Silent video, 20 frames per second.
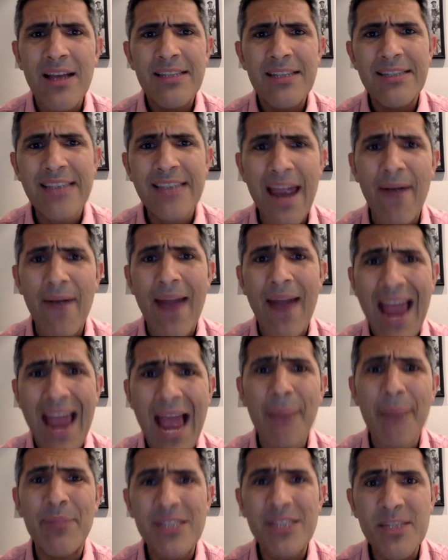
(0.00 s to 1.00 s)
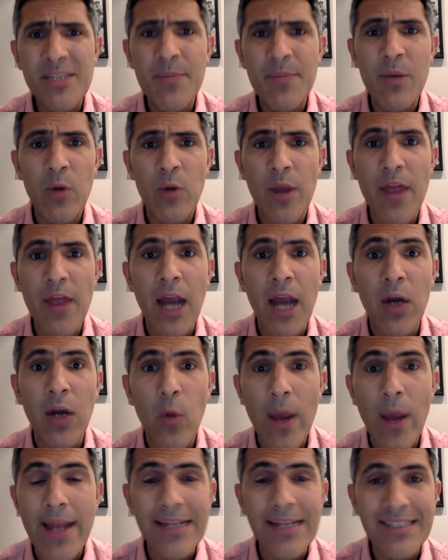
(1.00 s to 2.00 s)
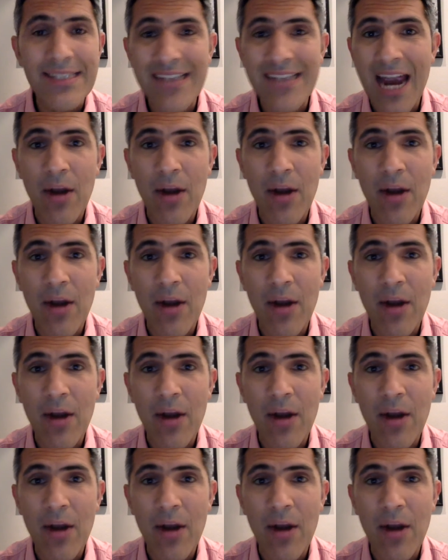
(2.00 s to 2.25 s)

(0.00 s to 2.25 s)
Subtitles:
Sarah happens to be one of the greatest